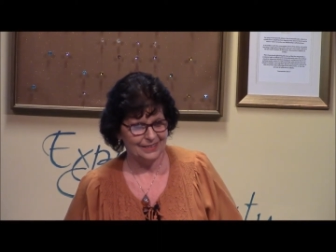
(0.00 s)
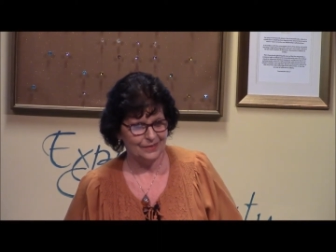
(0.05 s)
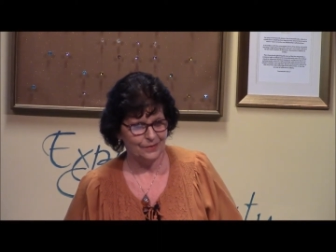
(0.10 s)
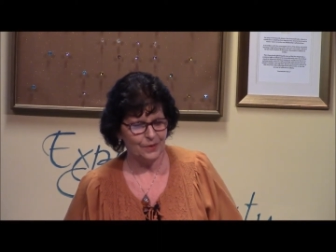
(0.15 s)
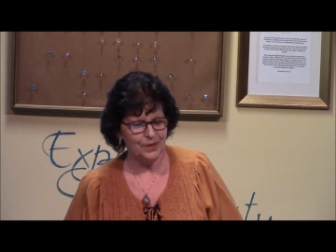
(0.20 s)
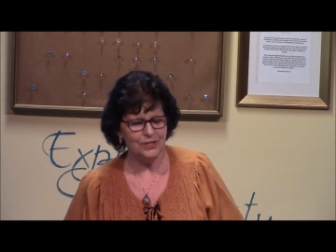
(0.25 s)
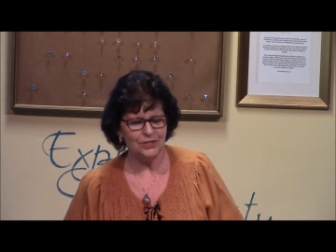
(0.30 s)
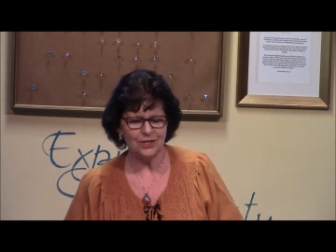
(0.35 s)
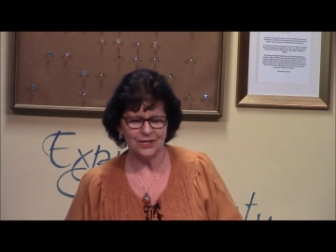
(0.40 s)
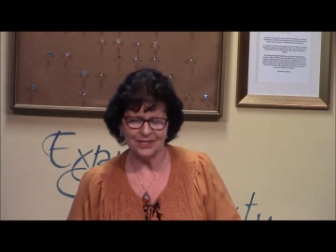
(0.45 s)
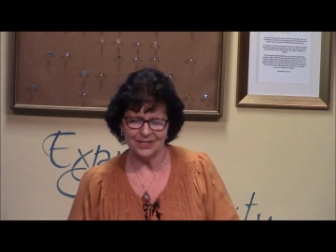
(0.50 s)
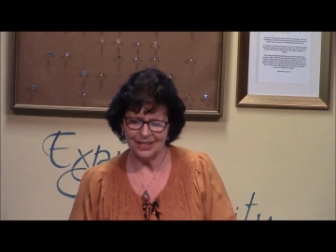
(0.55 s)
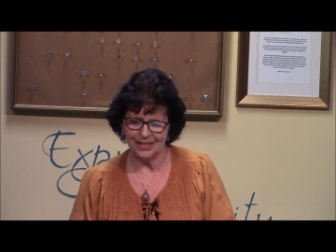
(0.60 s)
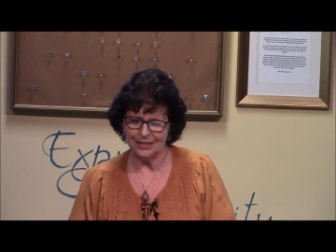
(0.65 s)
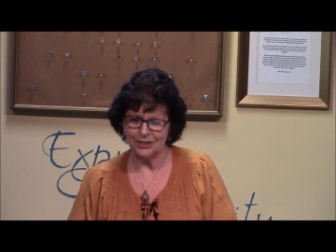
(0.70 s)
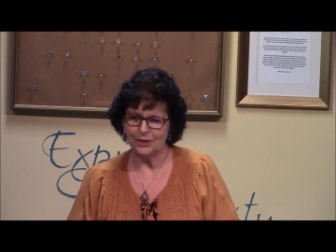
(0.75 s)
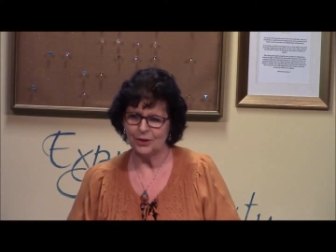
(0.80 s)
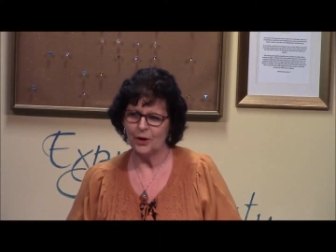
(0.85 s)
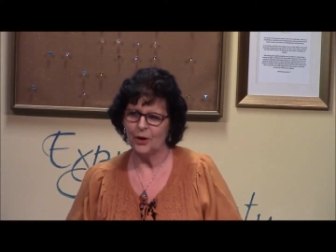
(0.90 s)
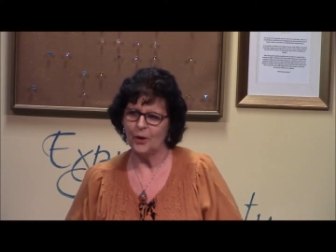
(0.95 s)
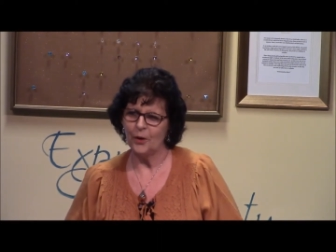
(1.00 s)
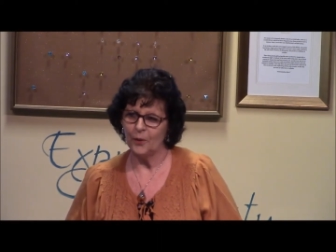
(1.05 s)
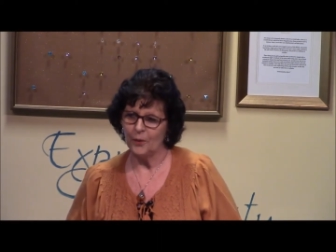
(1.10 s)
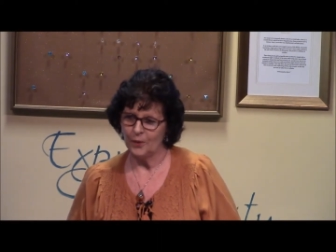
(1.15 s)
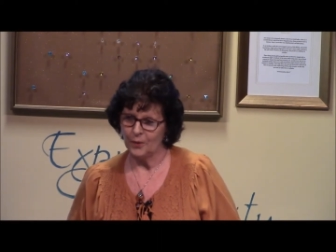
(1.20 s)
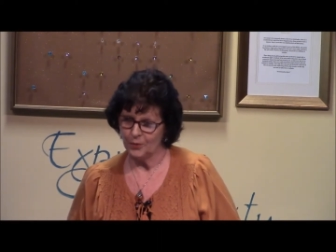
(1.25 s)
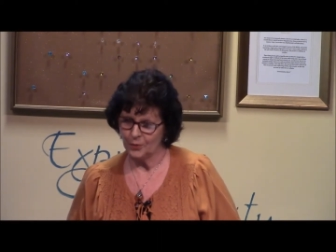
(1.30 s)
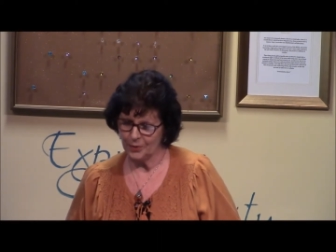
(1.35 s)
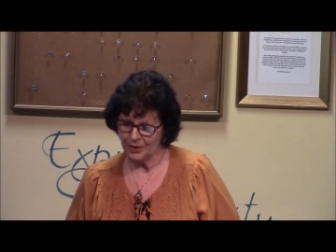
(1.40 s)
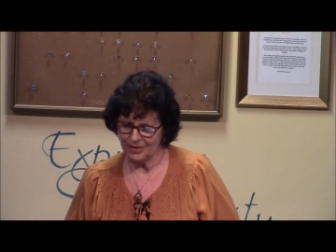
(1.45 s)
We just need to go
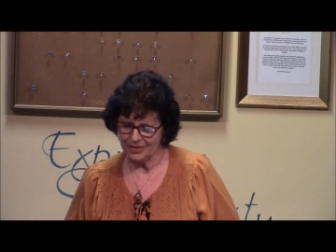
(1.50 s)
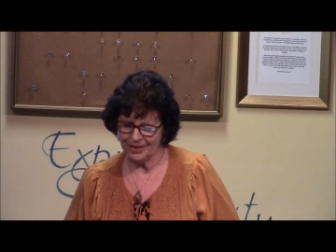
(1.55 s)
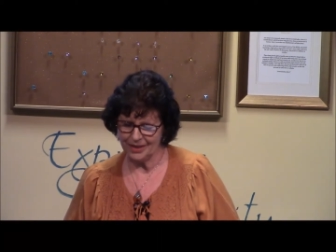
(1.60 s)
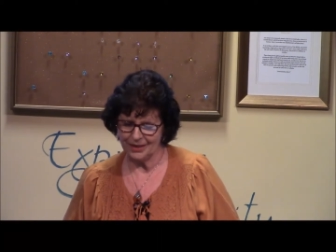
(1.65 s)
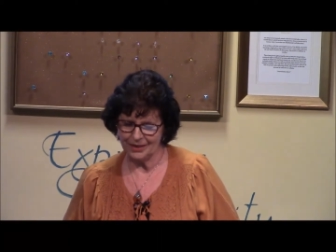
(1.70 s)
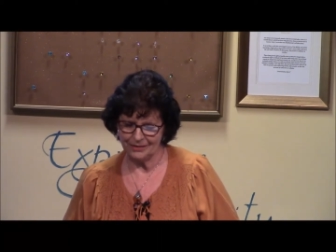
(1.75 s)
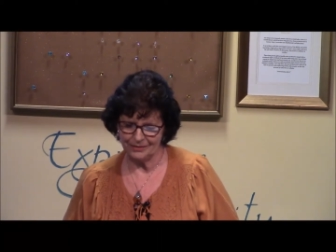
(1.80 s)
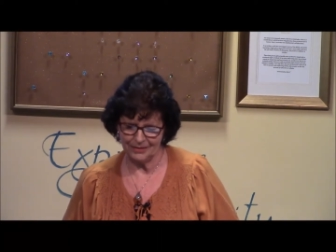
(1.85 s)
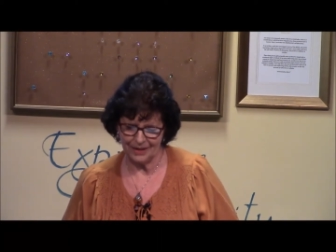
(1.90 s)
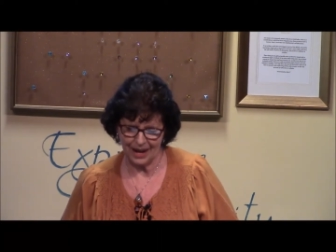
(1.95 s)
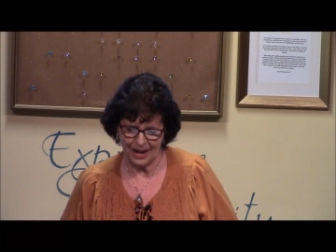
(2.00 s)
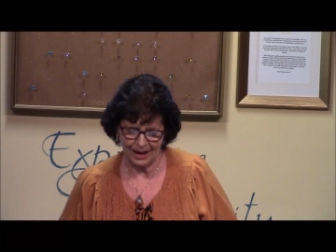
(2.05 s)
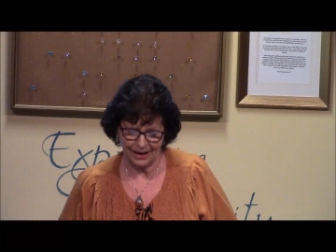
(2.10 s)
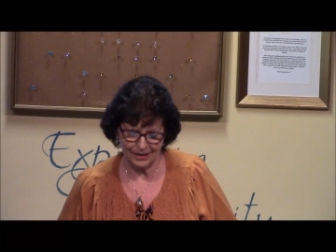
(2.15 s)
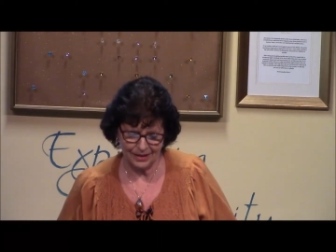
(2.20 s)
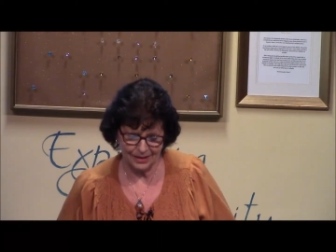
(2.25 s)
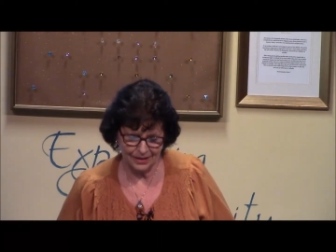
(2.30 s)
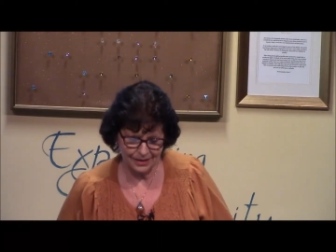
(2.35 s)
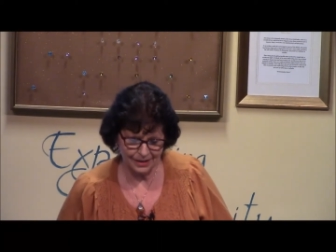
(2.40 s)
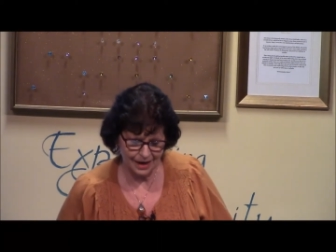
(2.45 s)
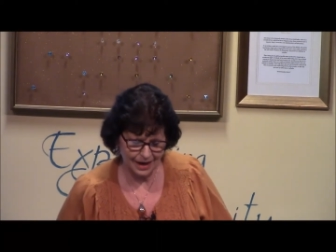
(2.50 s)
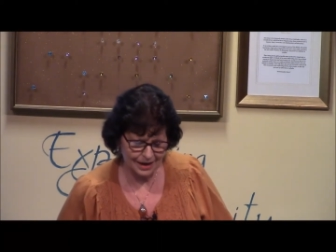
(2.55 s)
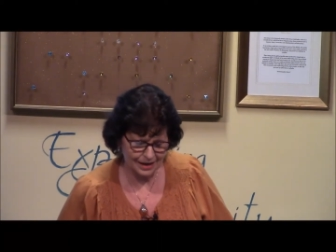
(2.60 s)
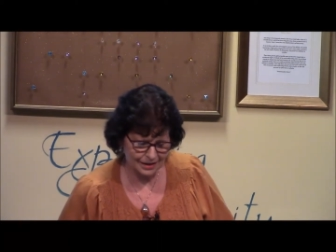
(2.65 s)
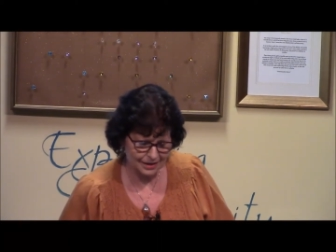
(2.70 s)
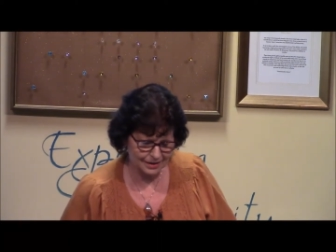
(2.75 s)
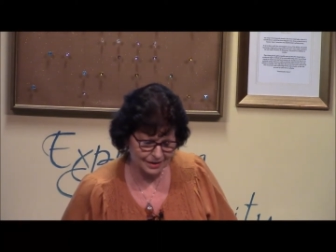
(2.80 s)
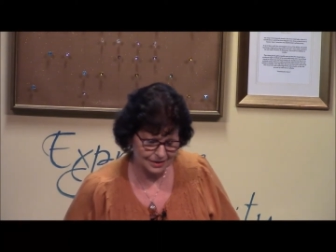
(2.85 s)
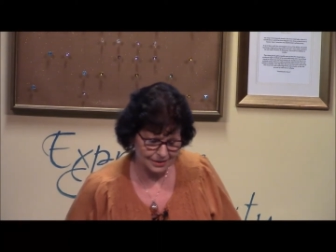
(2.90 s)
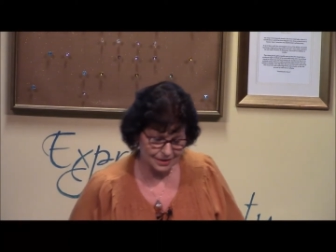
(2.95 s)
within and
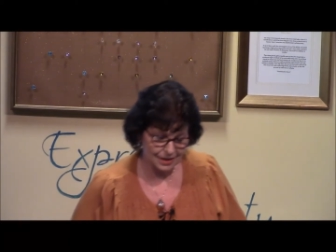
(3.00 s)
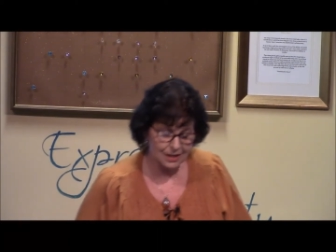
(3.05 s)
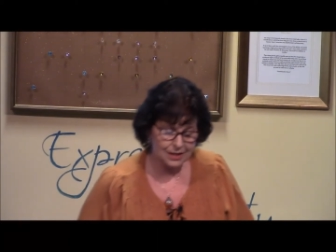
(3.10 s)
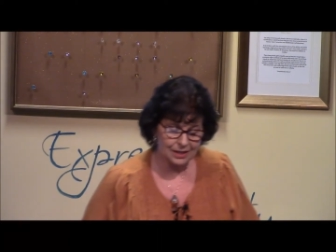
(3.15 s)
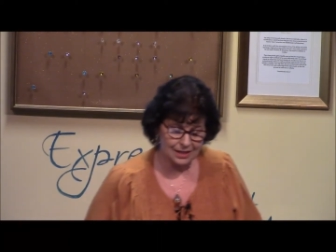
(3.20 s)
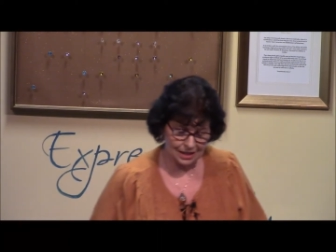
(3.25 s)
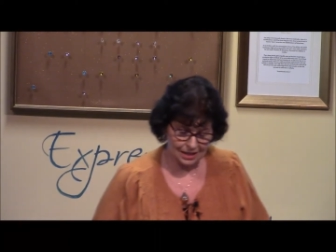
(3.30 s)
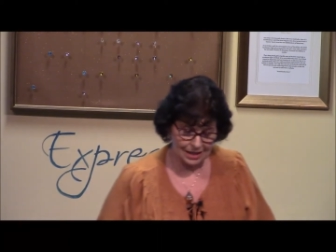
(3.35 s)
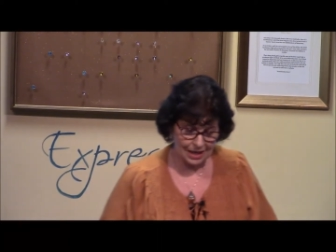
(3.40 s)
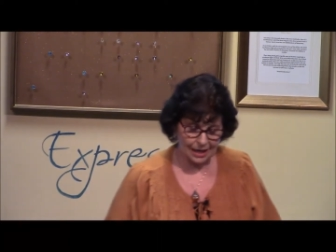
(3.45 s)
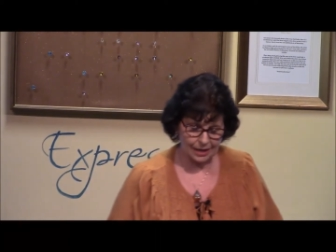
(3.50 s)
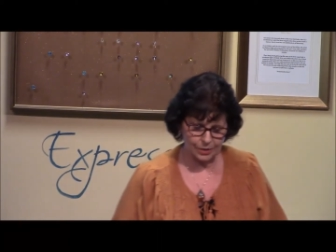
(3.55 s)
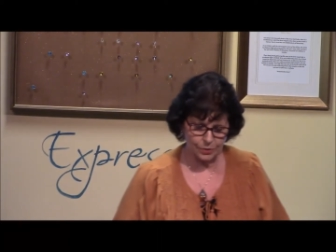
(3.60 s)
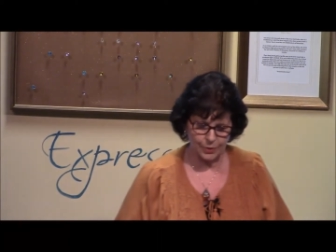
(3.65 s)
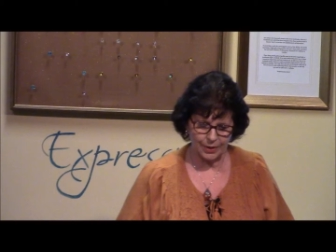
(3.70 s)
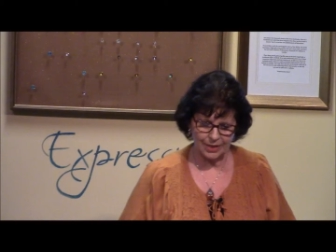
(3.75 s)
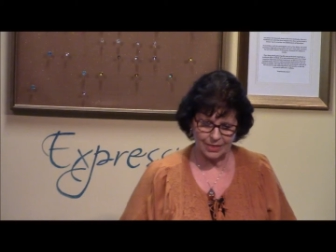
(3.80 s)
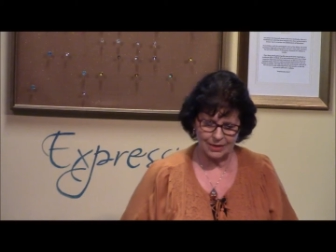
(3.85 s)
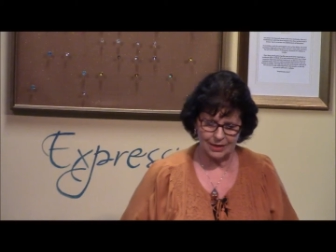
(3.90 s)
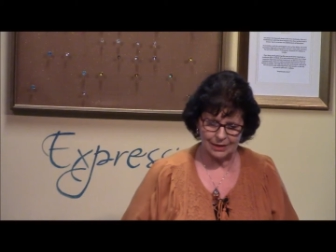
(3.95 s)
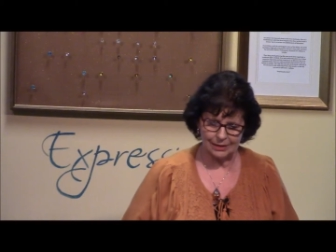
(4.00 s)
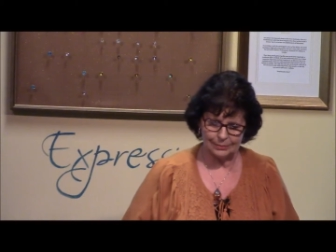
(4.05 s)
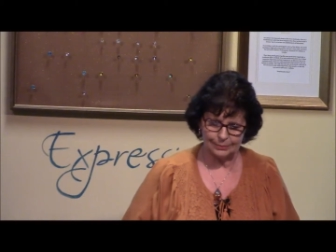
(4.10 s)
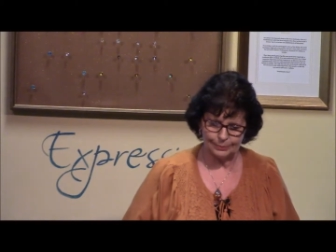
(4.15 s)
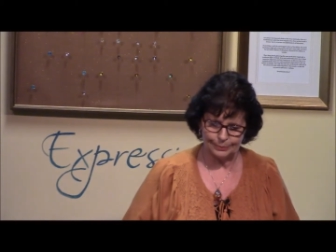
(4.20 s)
connect with it.